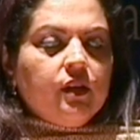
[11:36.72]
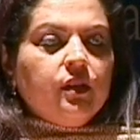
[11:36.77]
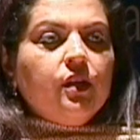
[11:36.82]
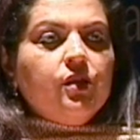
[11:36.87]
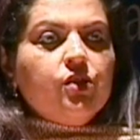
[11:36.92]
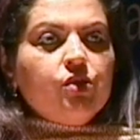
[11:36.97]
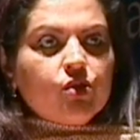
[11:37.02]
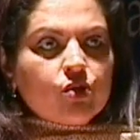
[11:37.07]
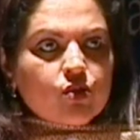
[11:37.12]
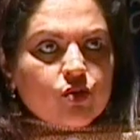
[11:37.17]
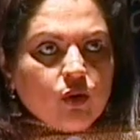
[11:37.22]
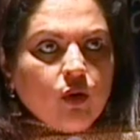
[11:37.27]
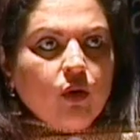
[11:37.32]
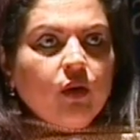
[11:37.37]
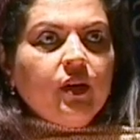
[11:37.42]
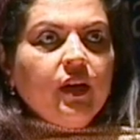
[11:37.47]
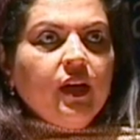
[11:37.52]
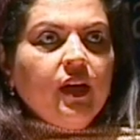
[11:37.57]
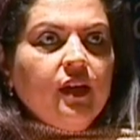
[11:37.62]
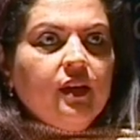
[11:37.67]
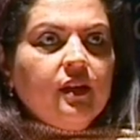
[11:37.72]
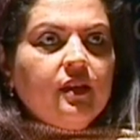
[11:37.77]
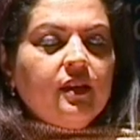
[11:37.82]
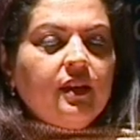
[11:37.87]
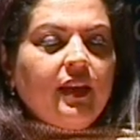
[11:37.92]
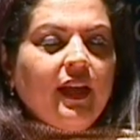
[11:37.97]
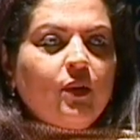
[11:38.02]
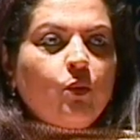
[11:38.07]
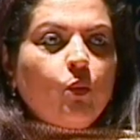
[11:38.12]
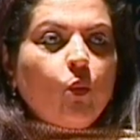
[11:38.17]
The story
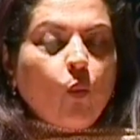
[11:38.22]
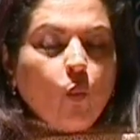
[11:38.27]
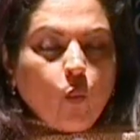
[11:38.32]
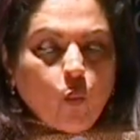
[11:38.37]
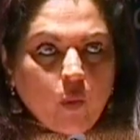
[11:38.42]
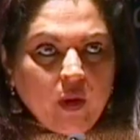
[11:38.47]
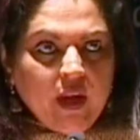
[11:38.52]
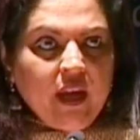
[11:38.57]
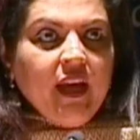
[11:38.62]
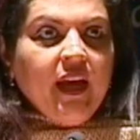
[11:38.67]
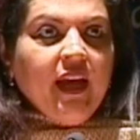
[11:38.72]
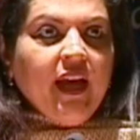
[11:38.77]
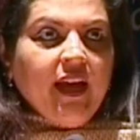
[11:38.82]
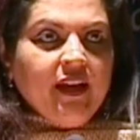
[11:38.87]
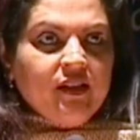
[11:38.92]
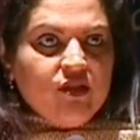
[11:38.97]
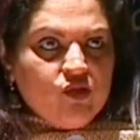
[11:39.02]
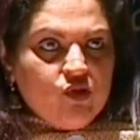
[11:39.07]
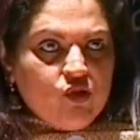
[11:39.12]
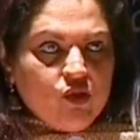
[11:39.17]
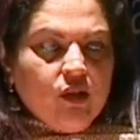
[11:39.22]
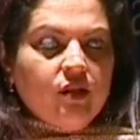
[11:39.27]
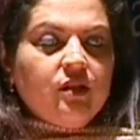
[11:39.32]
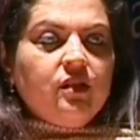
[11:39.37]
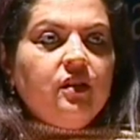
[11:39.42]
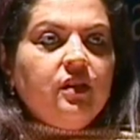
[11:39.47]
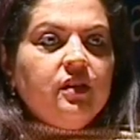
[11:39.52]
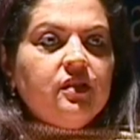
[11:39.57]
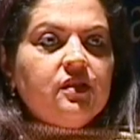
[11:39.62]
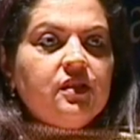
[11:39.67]
that we as
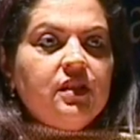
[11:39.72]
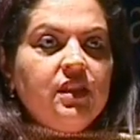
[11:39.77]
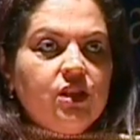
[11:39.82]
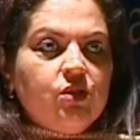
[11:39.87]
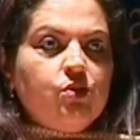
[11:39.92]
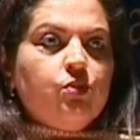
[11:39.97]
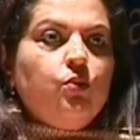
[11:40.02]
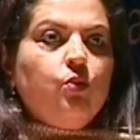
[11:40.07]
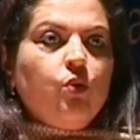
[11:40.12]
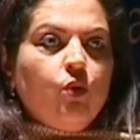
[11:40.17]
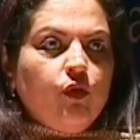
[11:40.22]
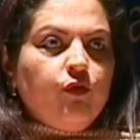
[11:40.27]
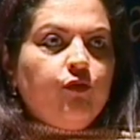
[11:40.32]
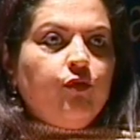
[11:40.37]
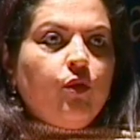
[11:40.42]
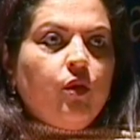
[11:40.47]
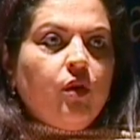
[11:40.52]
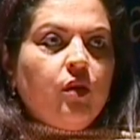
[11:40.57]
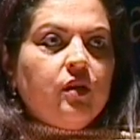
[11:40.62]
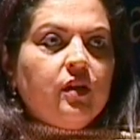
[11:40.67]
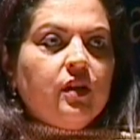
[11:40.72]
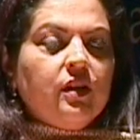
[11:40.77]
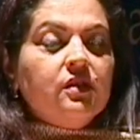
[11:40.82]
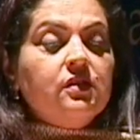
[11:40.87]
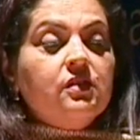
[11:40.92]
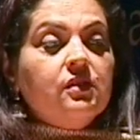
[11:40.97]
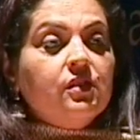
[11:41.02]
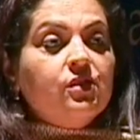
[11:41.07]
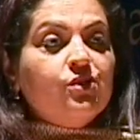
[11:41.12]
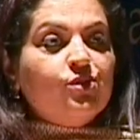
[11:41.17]
journalists need to go for
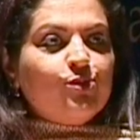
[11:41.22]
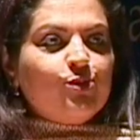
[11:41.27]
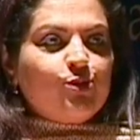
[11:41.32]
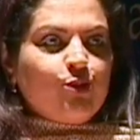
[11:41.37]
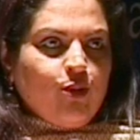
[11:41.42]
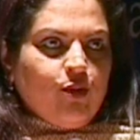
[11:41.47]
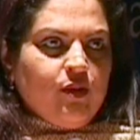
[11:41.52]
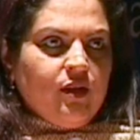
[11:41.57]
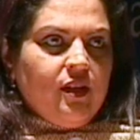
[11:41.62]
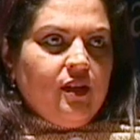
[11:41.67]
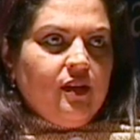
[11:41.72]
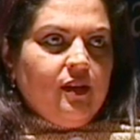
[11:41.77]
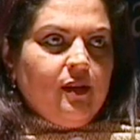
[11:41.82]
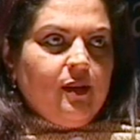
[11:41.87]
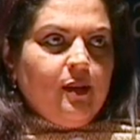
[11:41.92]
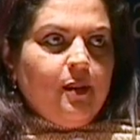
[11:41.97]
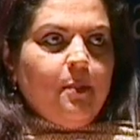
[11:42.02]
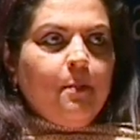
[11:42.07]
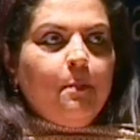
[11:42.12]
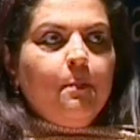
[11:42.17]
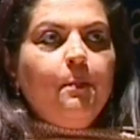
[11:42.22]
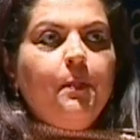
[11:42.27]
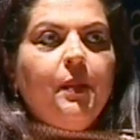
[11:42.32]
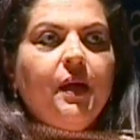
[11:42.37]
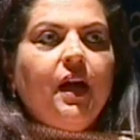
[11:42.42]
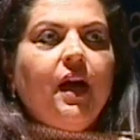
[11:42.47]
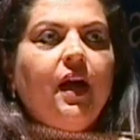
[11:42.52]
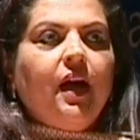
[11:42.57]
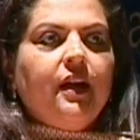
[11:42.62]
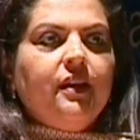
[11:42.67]
is the story
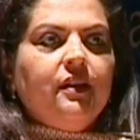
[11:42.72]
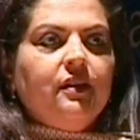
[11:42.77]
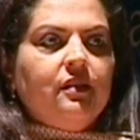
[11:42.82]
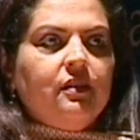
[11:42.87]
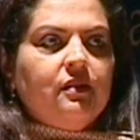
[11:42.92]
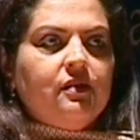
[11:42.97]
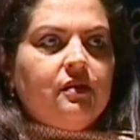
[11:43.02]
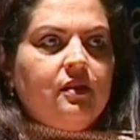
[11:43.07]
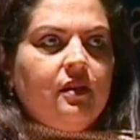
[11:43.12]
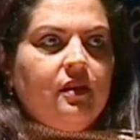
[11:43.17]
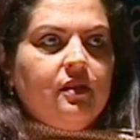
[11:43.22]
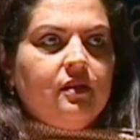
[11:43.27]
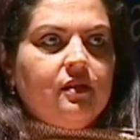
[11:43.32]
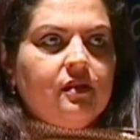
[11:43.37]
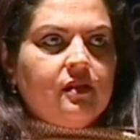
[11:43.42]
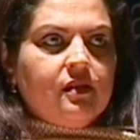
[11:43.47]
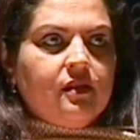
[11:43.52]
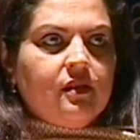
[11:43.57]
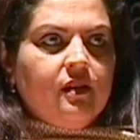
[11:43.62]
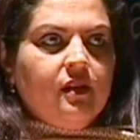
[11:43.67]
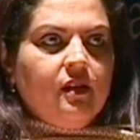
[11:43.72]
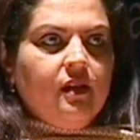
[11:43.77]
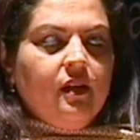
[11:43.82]
behind the scenes.